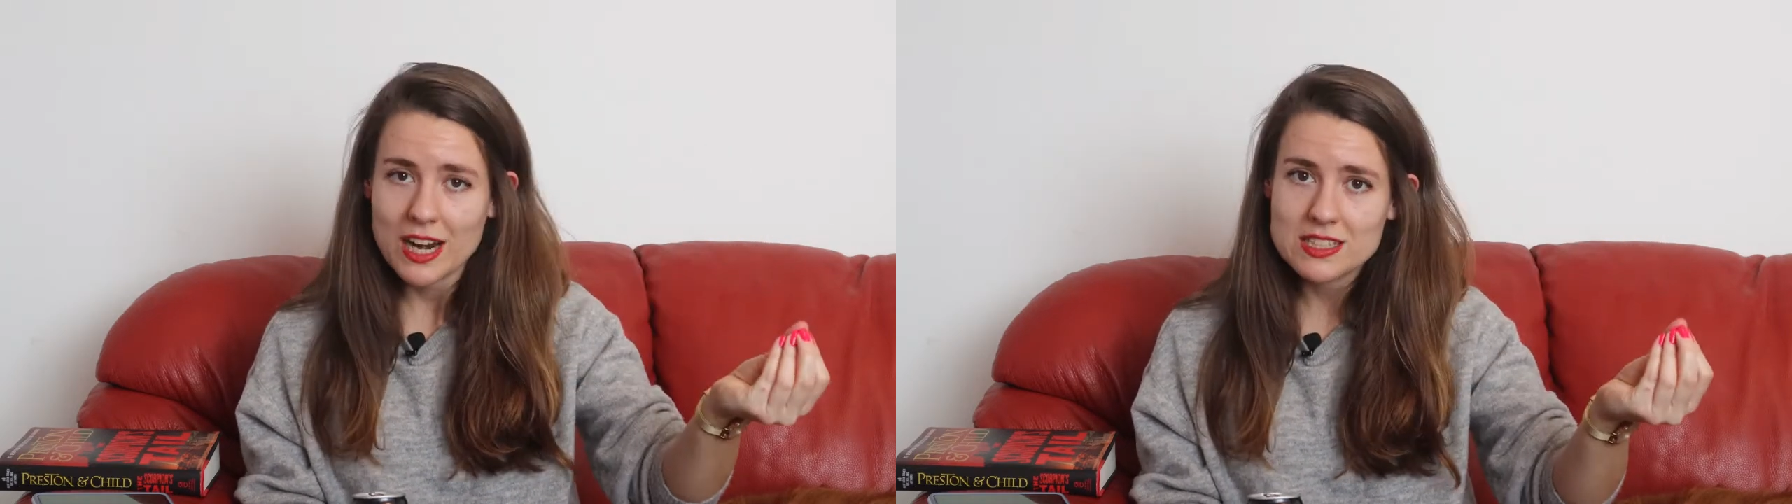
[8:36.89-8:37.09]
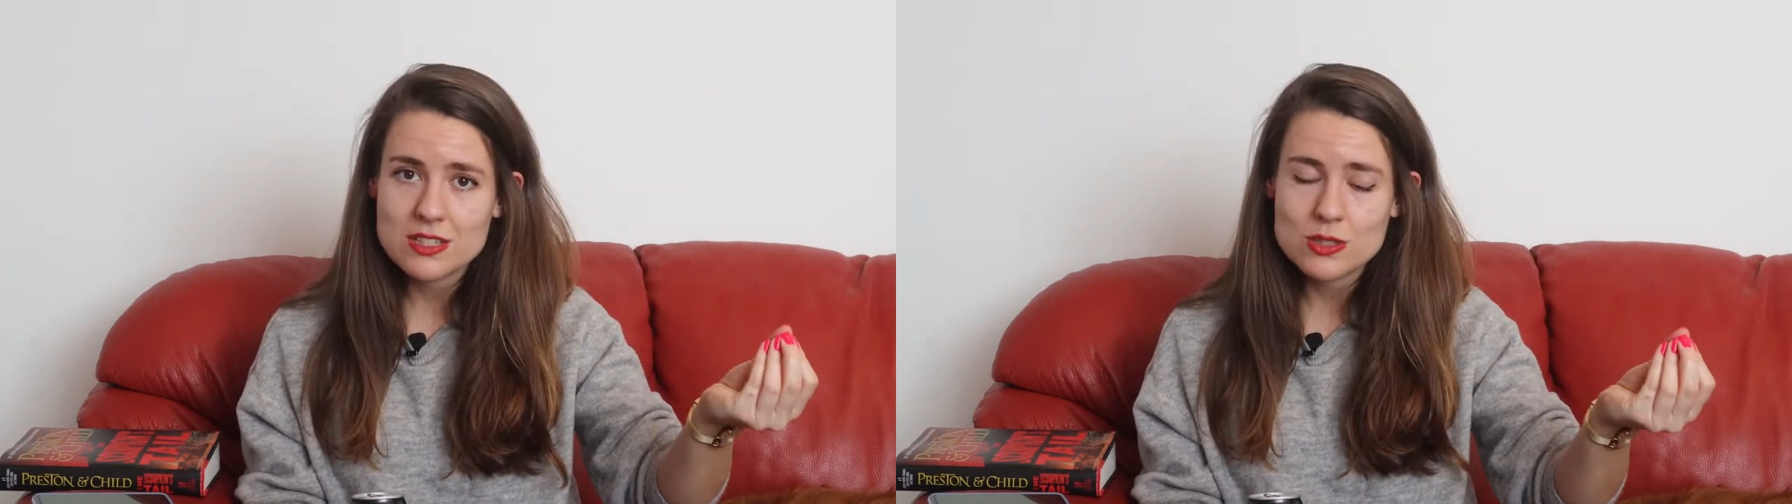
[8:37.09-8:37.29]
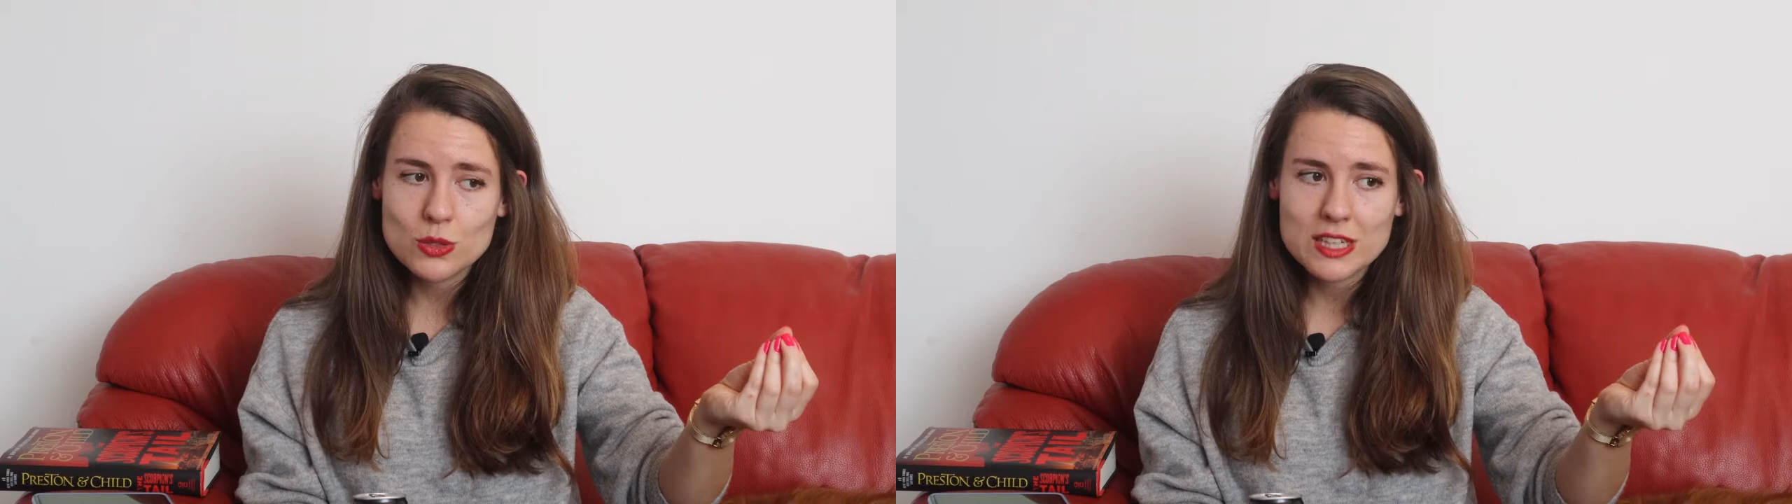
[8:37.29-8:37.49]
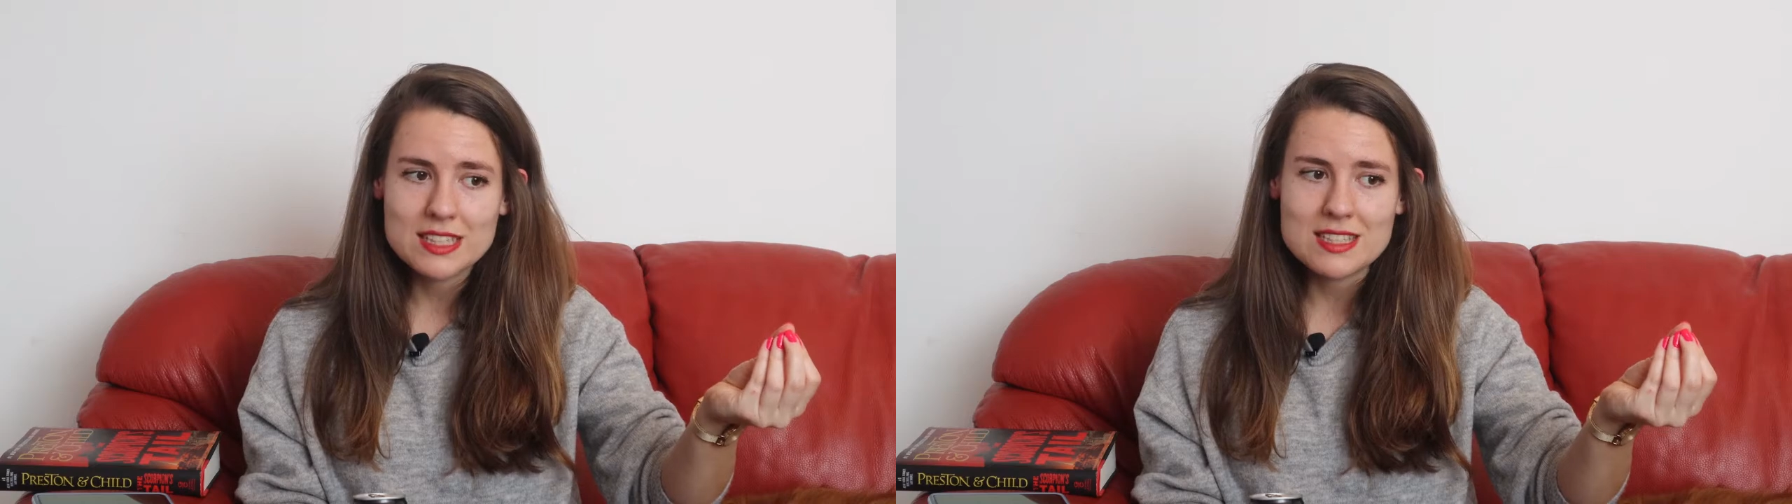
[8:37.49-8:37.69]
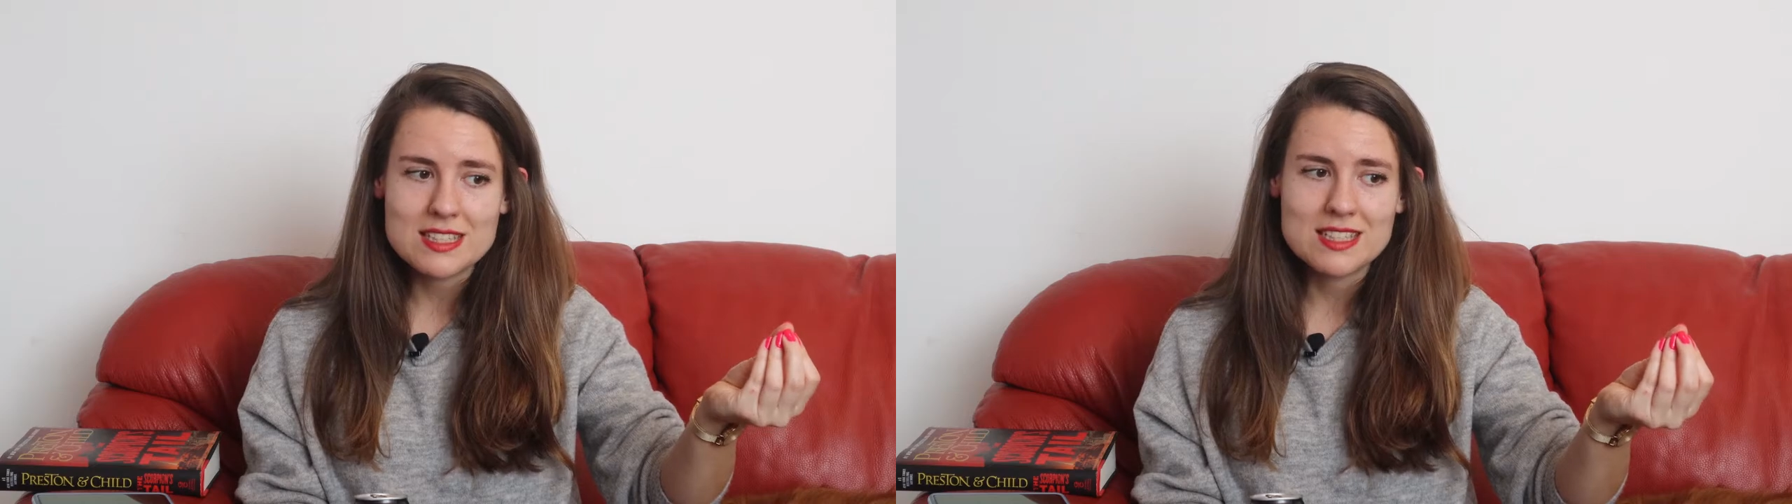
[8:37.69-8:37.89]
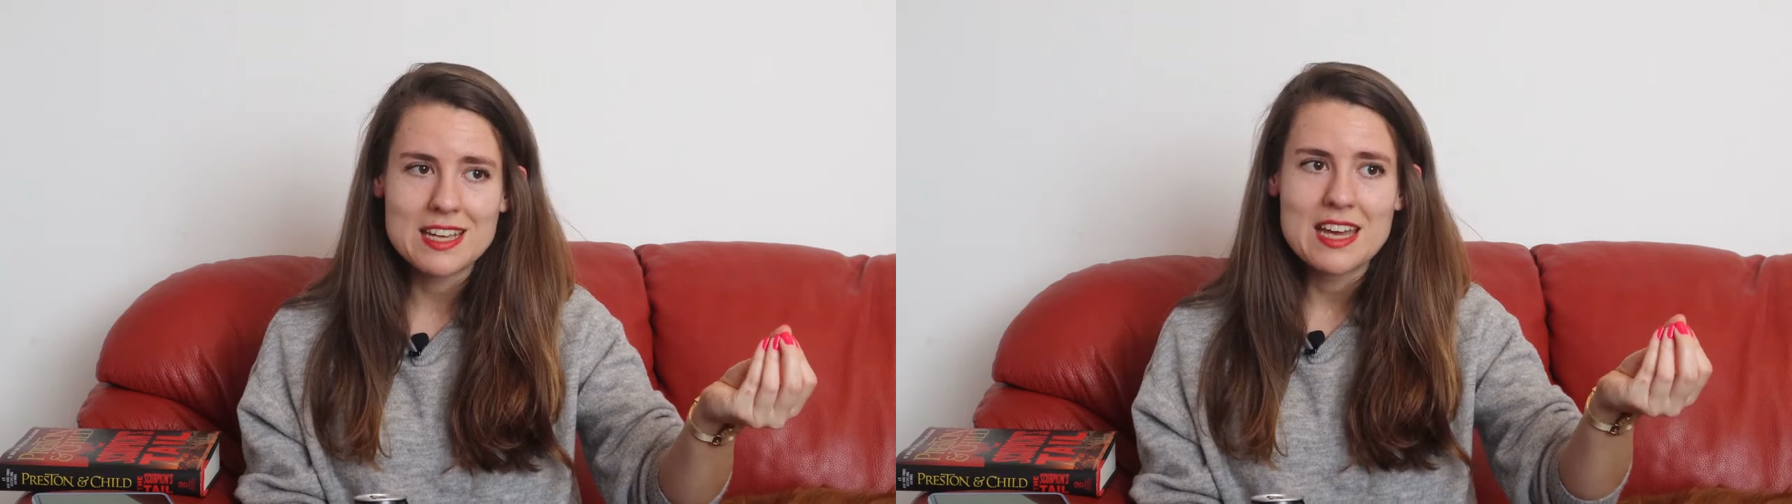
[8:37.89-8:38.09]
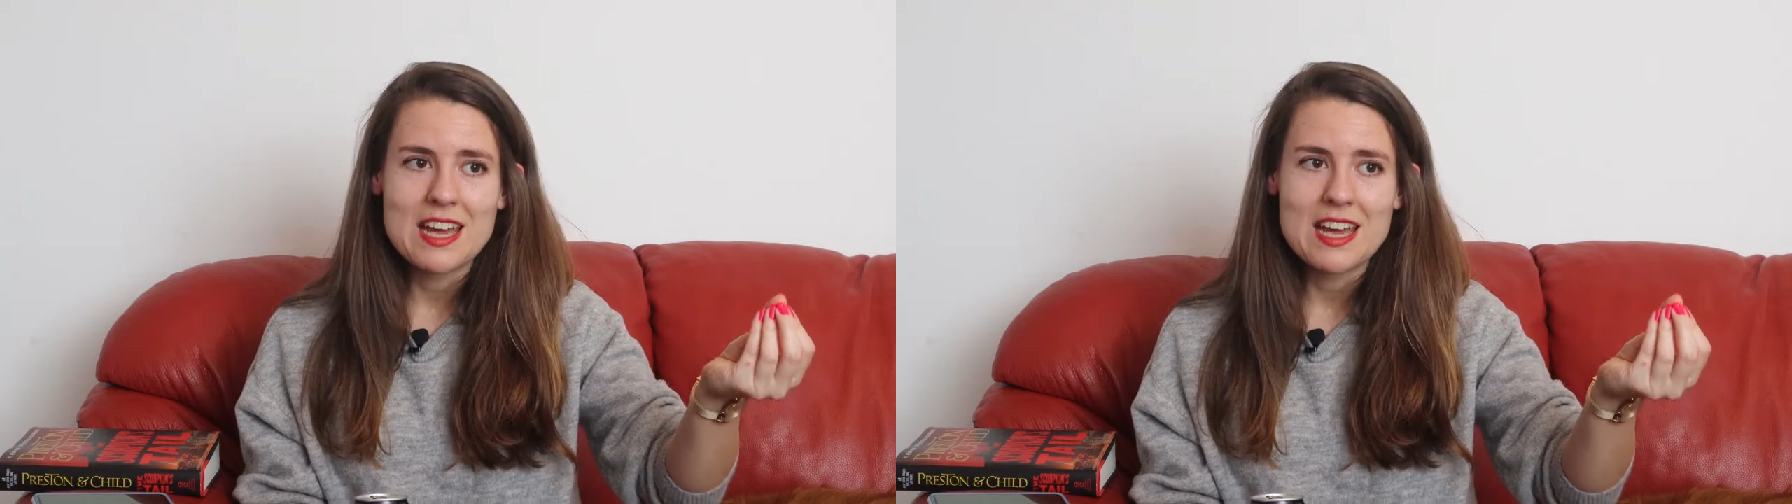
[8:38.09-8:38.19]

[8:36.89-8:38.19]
grad students,